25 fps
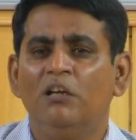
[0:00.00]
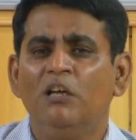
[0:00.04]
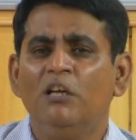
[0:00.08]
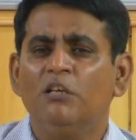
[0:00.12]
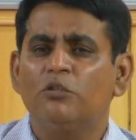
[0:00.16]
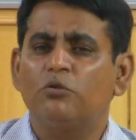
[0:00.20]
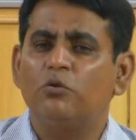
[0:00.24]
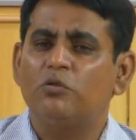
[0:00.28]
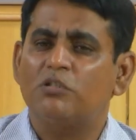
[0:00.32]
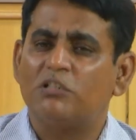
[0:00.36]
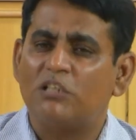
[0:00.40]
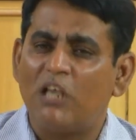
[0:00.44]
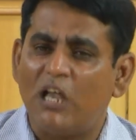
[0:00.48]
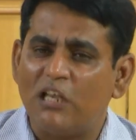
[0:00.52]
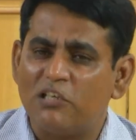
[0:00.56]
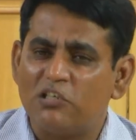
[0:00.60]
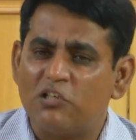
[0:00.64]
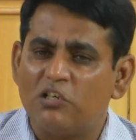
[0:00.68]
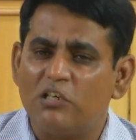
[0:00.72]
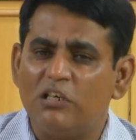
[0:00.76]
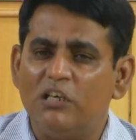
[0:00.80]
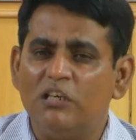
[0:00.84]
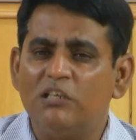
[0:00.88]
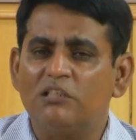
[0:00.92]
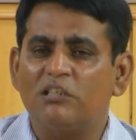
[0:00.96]
So, such
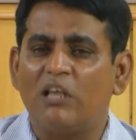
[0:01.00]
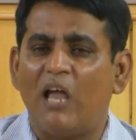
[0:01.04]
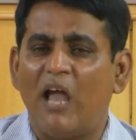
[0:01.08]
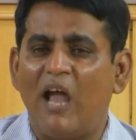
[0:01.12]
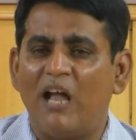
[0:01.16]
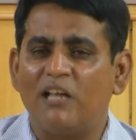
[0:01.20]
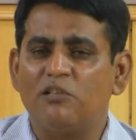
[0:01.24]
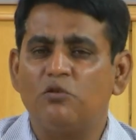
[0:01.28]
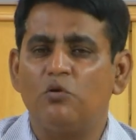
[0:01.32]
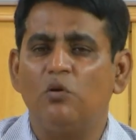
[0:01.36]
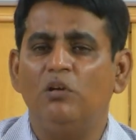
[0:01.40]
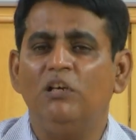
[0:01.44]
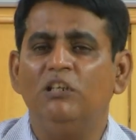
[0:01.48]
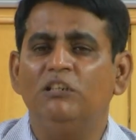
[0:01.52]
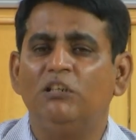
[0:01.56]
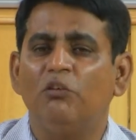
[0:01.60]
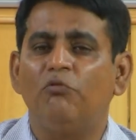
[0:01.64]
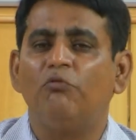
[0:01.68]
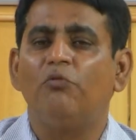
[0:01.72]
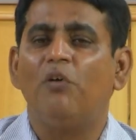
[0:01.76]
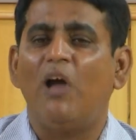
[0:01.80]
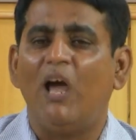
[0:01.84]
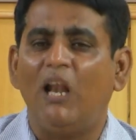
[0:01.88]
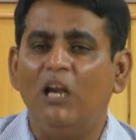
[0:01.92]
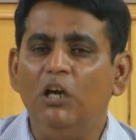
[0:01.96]
is actually the
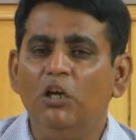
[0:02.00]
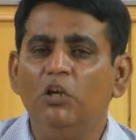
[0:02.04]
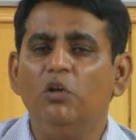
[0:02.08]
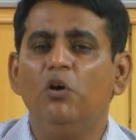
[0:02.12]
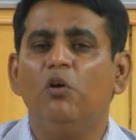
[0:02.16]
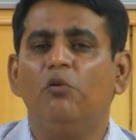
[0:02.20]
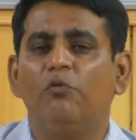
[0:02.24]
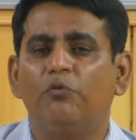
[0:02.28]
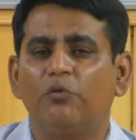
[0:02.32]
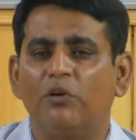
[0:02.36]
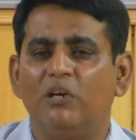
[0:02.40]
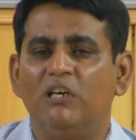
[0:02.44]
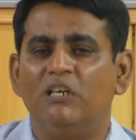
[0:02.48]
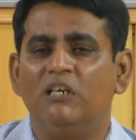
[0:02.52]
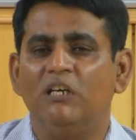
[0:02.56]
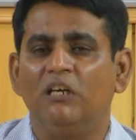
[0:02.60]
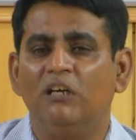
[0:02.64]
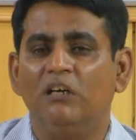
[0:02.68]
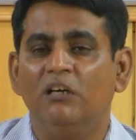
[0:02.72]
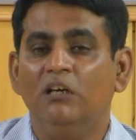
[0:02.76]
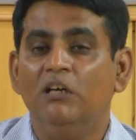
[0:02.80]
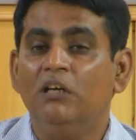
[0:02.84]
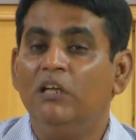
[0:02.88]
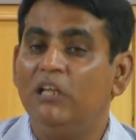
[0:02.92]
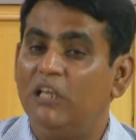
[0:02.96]
value of
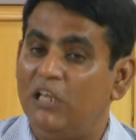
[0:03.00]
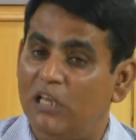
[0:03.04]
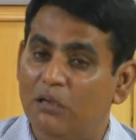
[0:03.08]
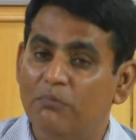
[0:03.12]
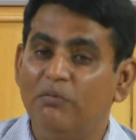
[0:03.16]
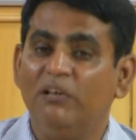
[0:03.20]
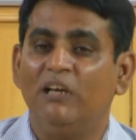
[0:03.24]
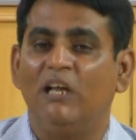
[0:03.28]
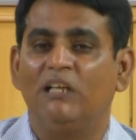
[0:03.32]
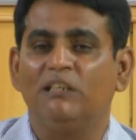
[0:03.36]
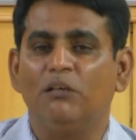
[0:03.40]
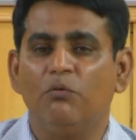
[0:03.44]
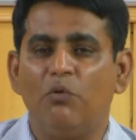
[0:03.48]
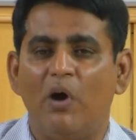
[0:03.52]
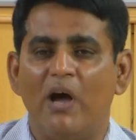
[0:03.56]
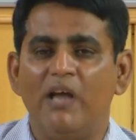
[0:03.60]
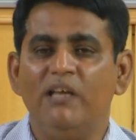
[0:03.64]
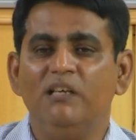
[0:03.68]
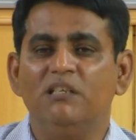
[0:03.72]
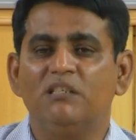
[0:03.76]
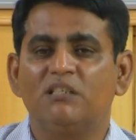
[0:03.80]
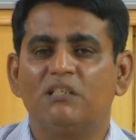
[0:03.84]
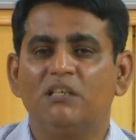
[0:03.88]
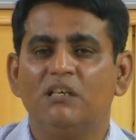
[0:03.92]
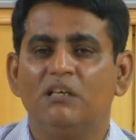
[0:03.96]
reading. Even
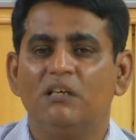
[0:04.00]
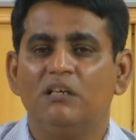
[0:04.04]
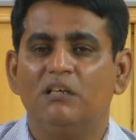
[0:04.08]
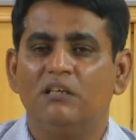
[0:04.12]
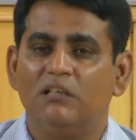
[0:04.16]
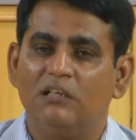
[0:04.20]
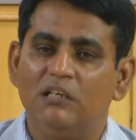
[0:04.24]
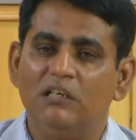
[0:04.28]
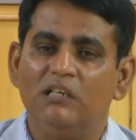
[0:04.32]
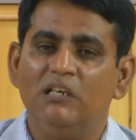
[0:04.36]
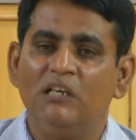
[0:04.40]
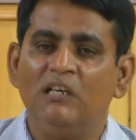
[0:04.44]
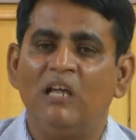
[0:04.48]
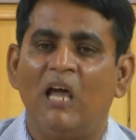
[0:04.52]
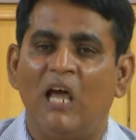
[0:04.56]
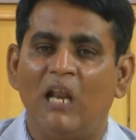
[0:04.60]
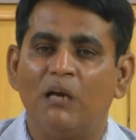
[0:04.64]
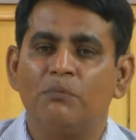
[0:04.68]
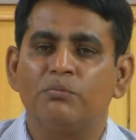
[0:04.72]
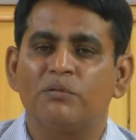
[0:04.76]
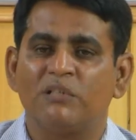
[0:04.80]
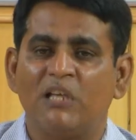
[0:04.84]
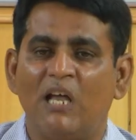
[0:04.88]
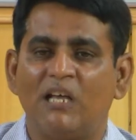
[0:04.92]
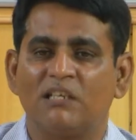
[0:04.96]
otherwise, reading
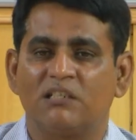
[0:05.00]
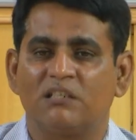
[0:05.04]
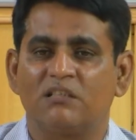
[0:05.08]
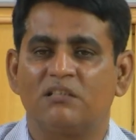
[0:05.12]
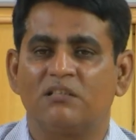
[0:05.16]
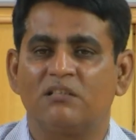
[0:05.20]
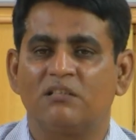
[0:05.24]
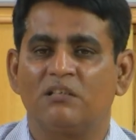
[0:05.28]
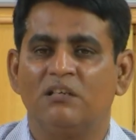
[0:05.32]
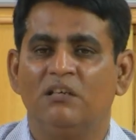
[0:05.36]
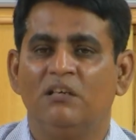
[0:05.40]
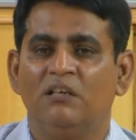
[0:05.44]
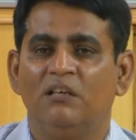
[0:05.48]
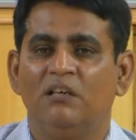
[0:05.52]
helps us.